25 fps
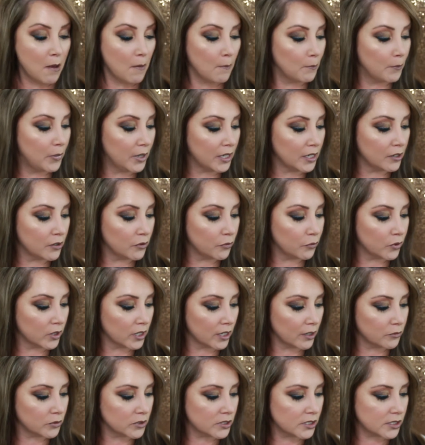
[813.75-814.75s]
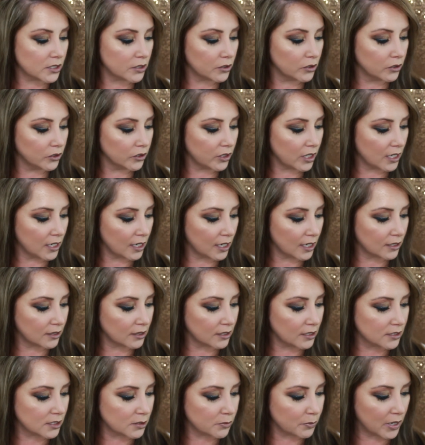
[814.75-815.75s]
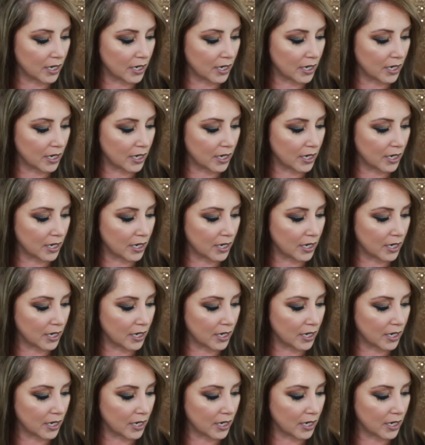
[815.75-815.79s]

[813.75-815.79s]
but when i was looking at this